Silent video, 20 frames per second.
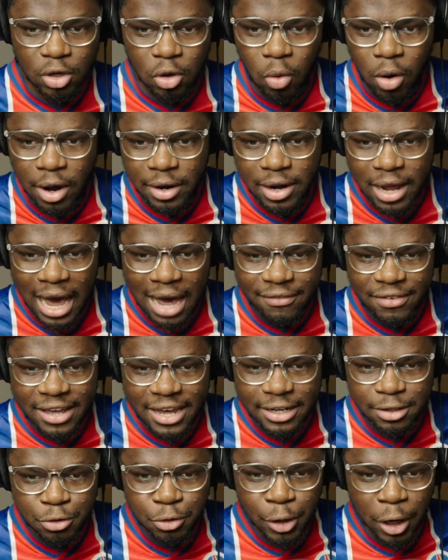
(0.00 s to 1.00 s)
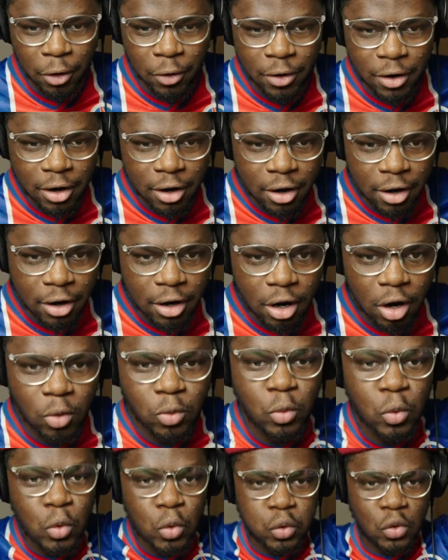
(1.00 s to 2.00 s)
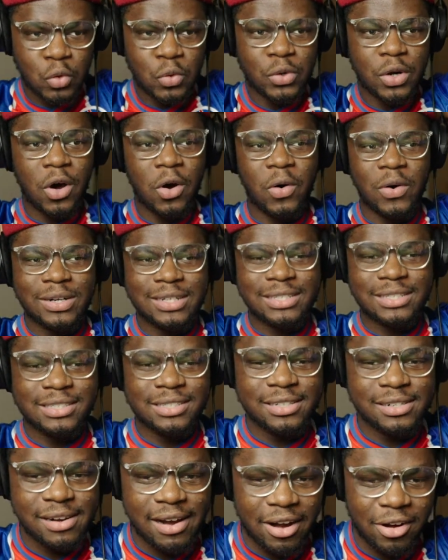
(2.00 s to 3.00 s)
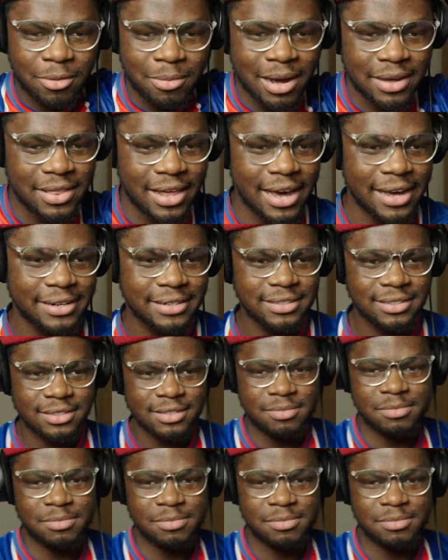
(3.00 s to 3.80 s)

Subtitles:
Go on. Have a hit. Nuno. Ooh, Nuno. I don't mind that.